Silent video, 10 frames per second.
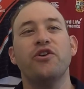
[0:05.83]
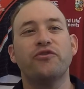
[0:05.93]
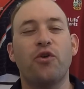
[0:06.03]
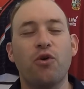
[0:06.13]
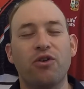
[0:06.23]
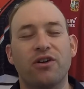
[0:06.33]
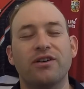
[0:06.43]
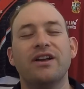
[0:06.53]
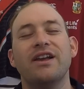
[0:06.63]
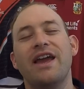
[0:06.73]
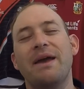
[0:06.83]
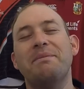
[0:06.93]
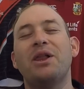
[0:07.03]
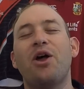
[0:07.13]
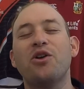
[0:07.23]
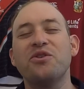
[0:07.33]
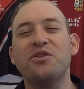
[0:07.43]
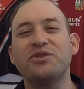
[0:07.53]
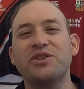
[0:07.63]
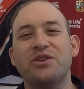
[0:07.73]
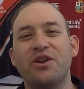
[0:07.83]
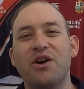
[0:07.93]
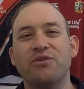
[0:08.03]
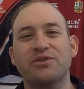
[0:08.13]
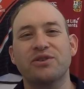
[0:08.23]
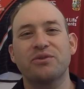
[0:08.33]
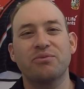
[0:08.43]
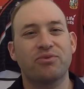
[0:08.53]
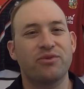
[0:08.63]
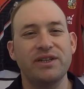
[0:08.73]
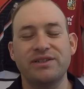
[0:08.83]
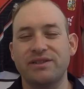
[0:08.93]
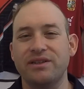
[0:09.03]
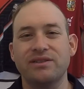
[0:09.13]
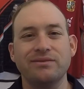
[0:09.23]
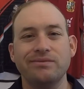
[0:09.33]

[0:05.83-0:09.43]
for MLR News and Notes preseason.